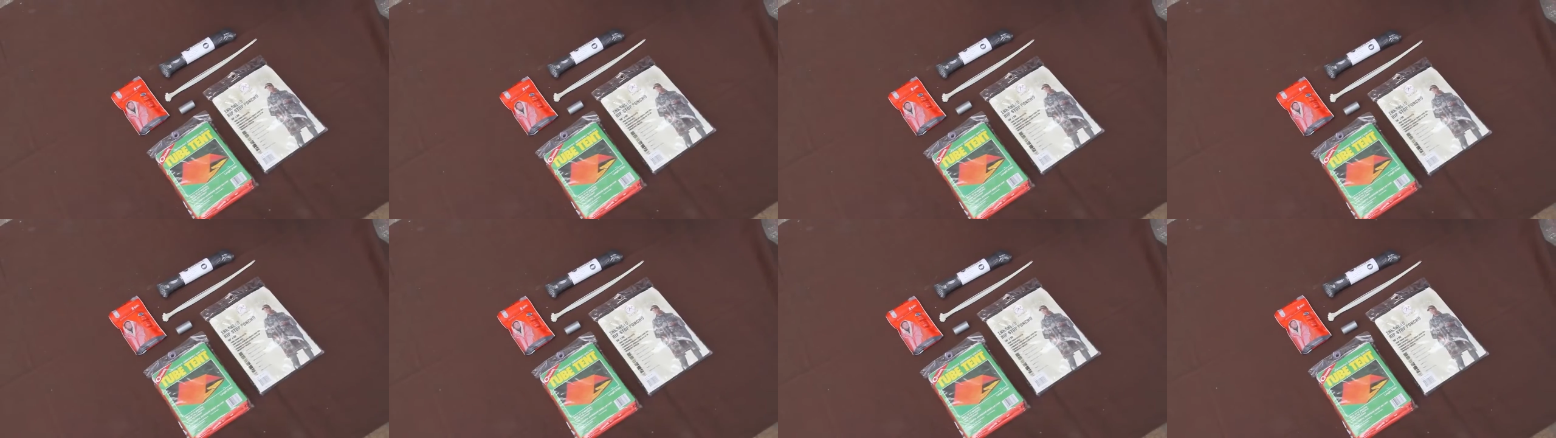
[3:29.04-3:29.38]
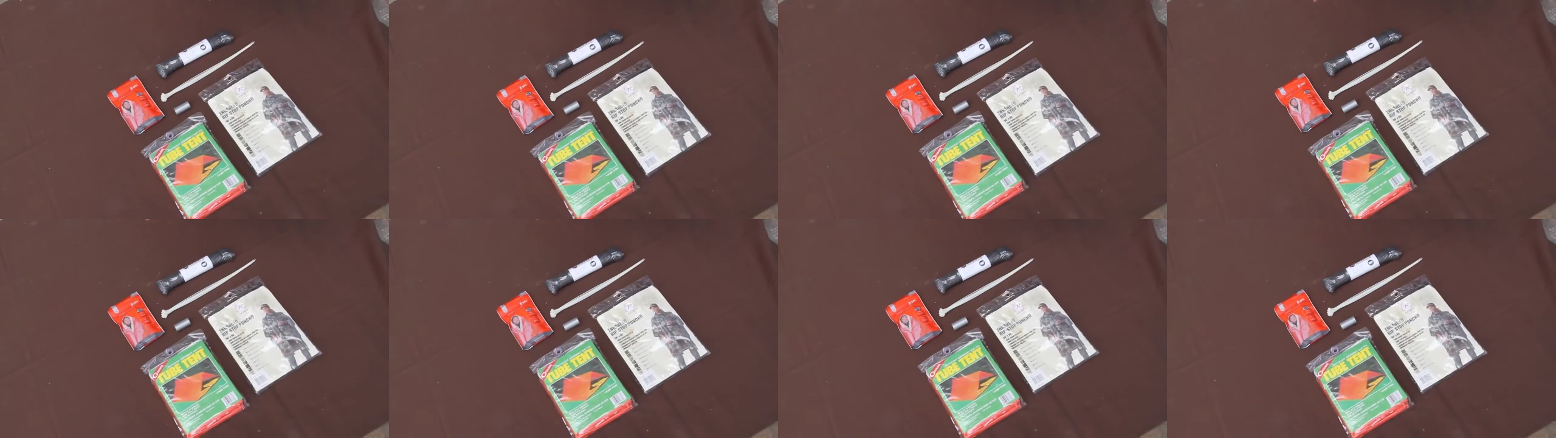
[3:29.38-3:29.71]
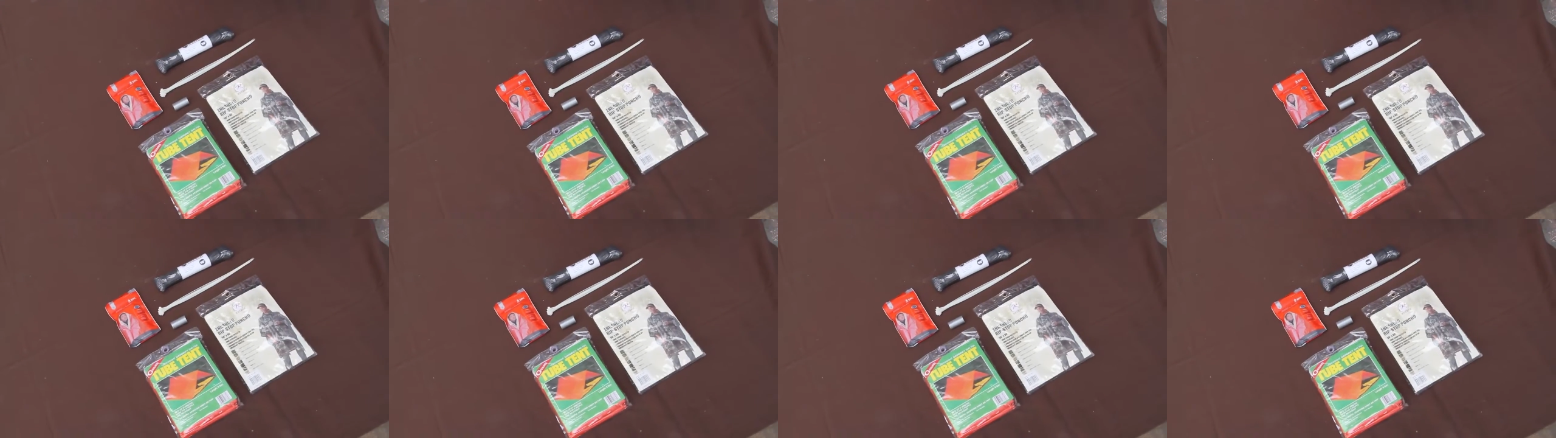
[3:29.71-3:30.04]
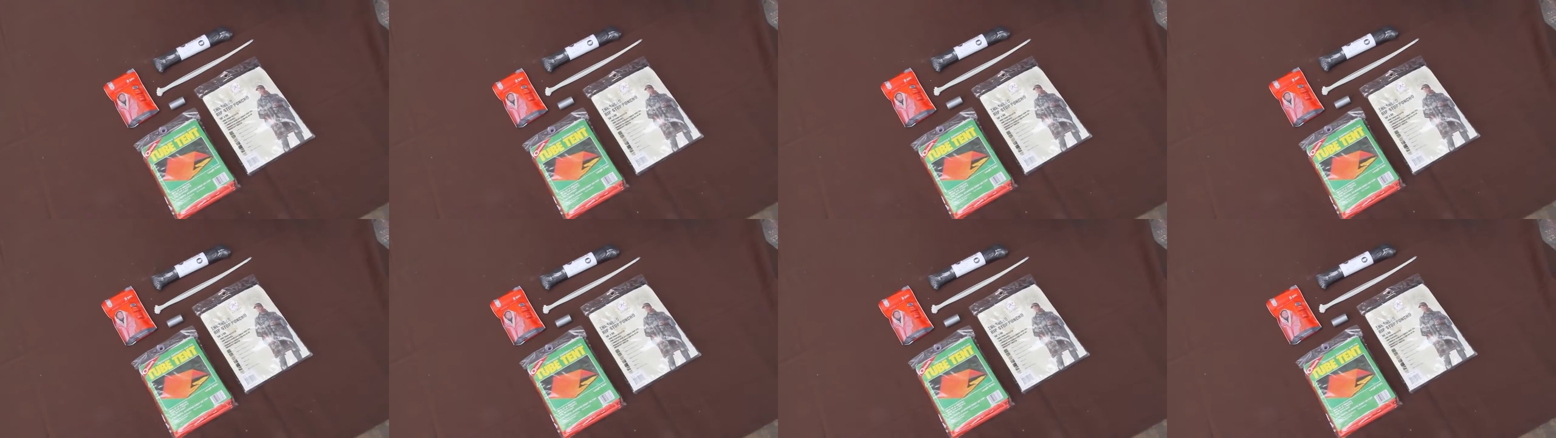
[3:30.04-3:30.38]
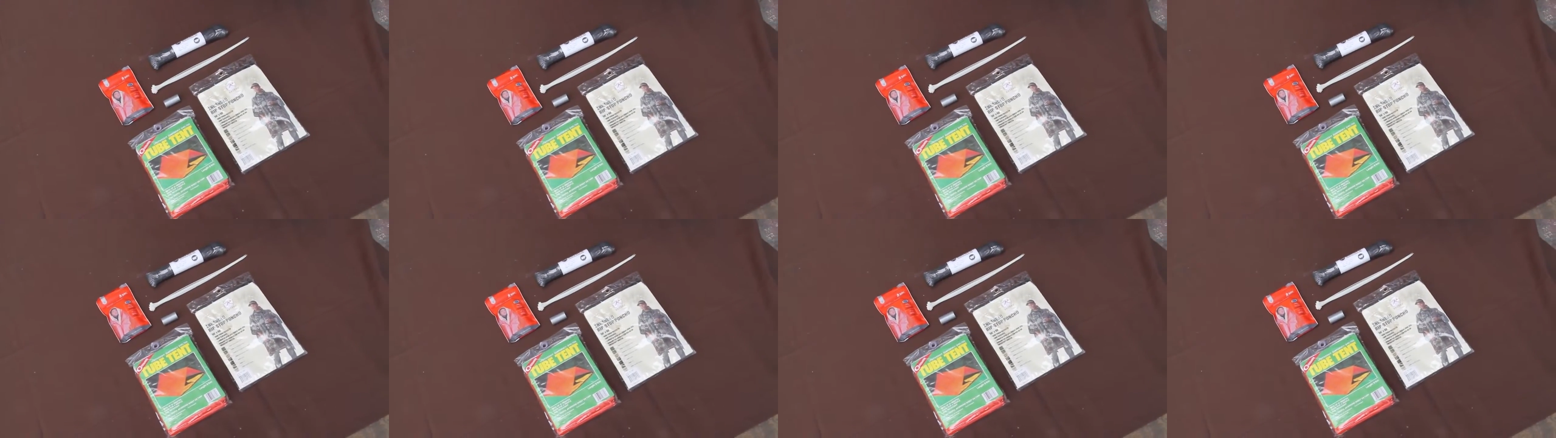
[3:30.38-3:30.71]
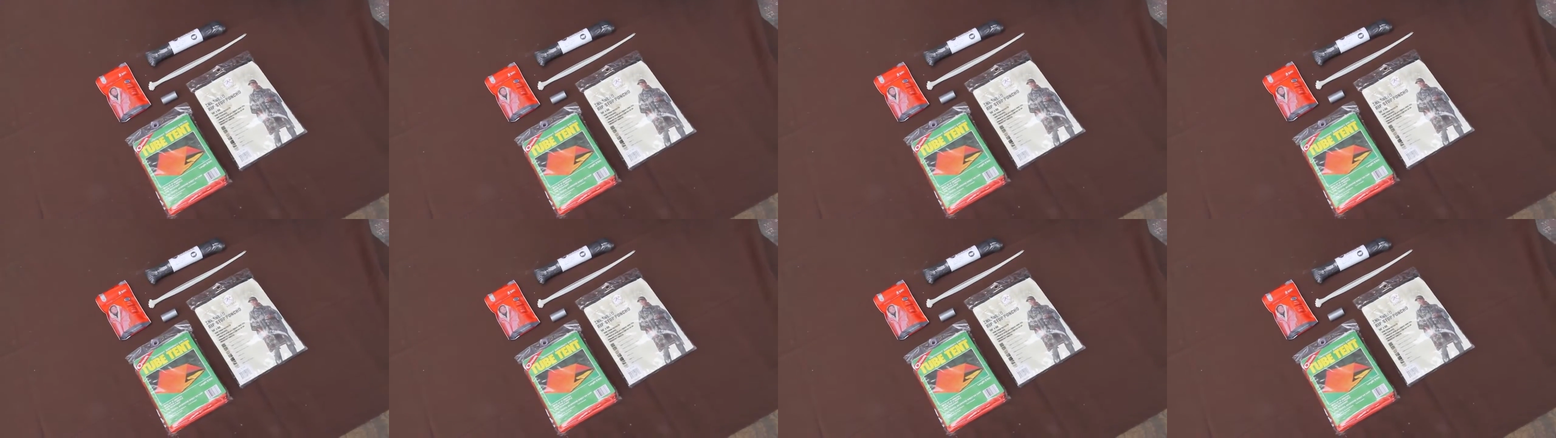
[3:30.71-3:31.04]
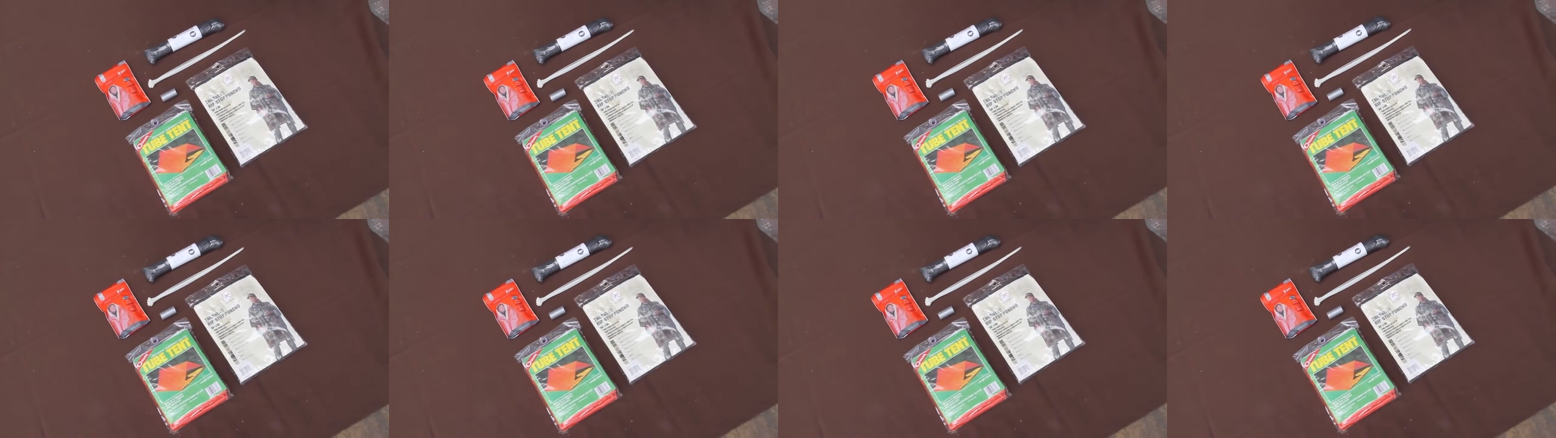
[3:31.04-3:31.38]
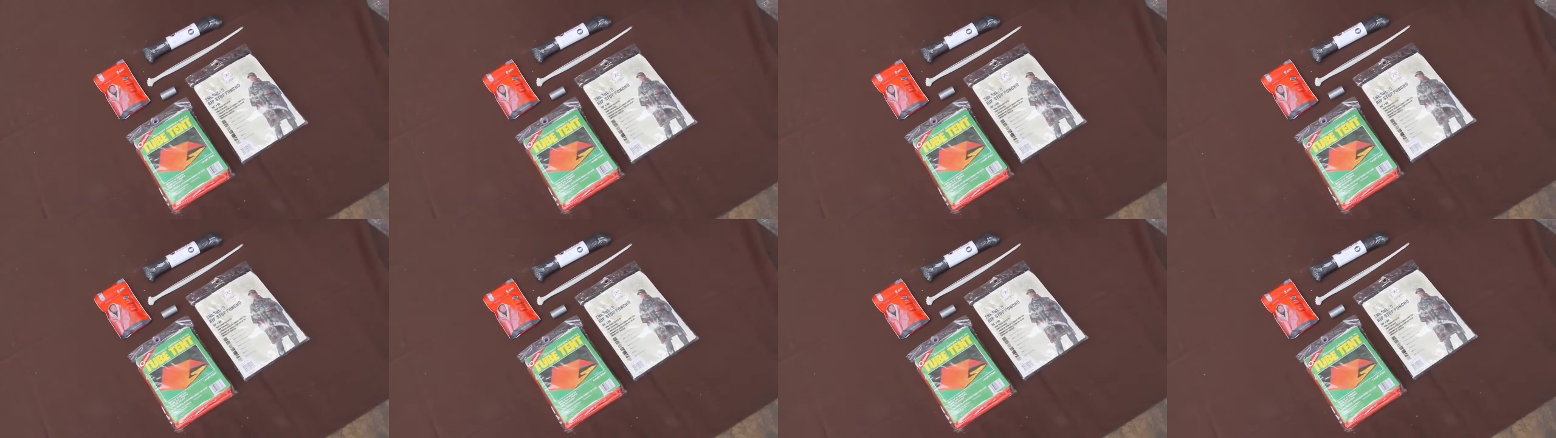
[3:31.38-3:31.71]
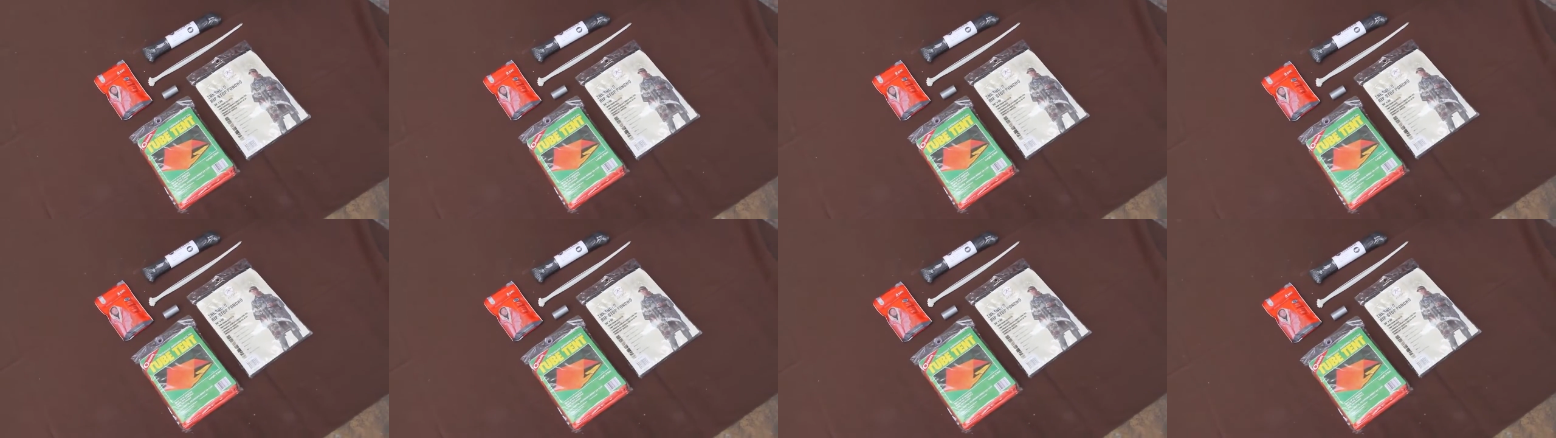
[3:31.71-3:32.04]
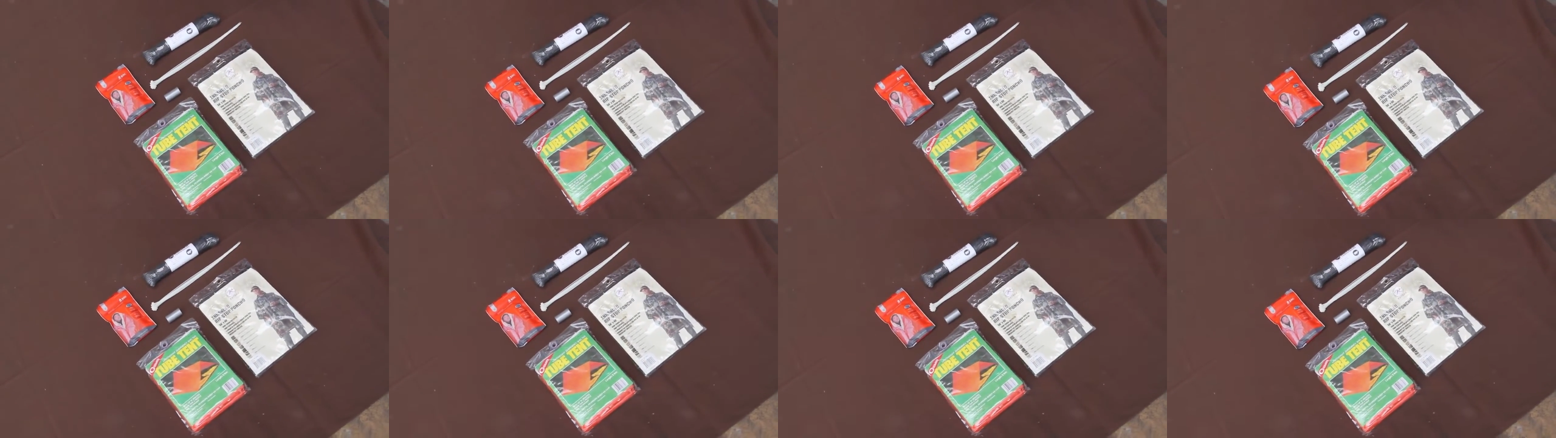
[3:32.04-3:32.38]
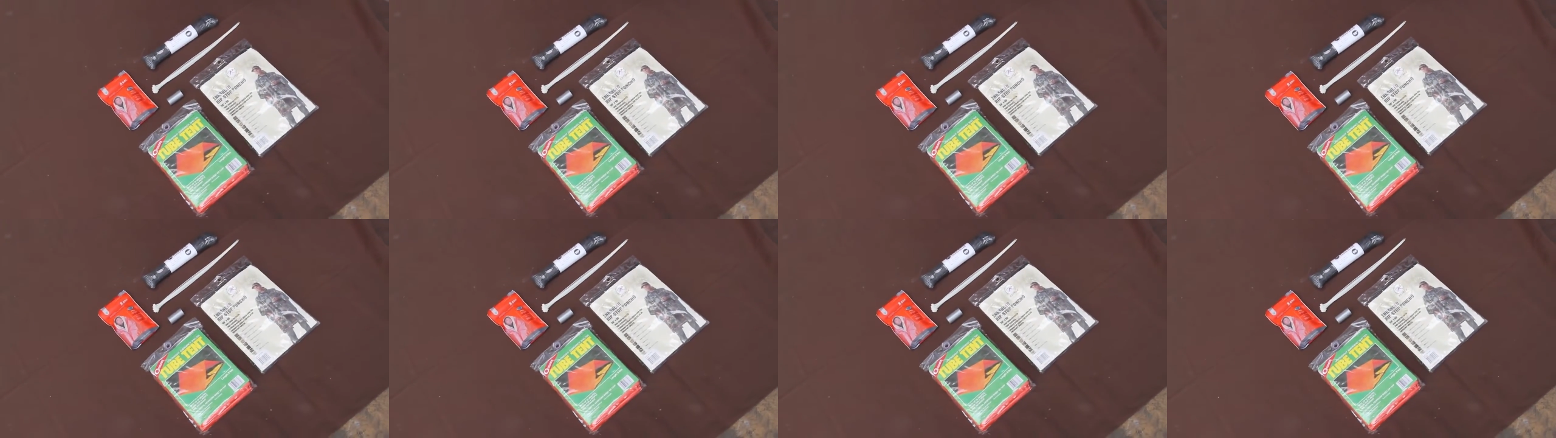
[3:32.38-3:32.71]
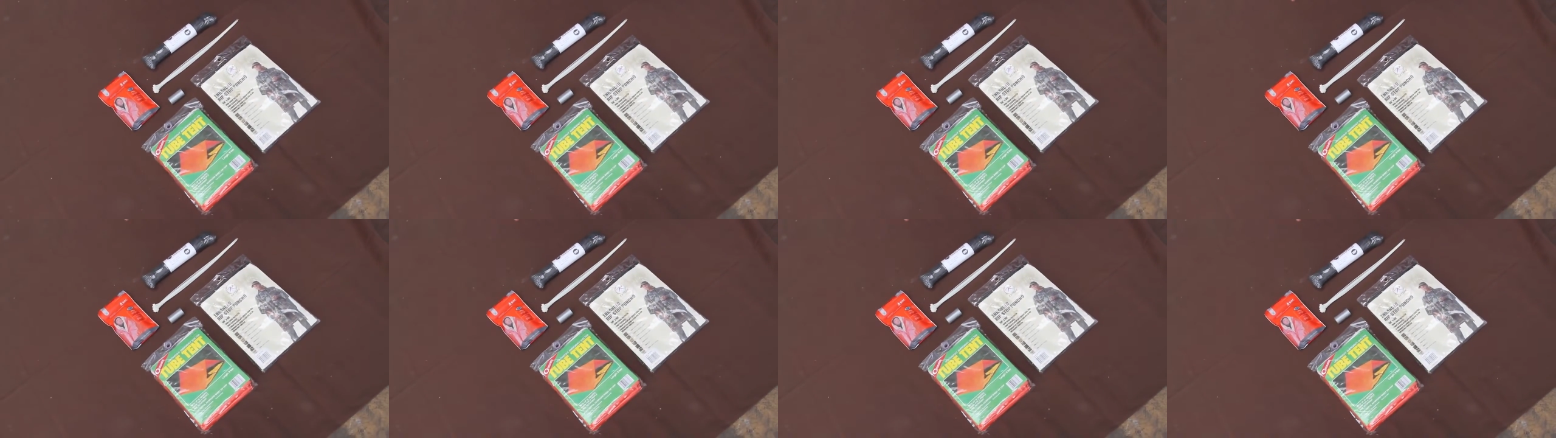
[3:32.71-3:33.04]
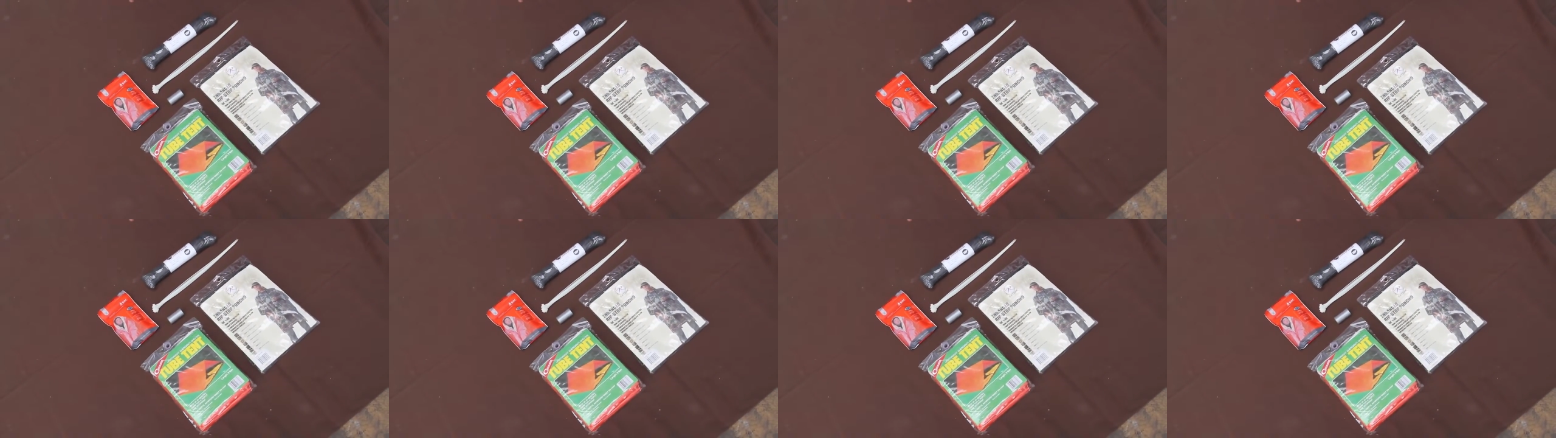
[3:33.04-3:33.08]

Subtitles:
(no speaker visible)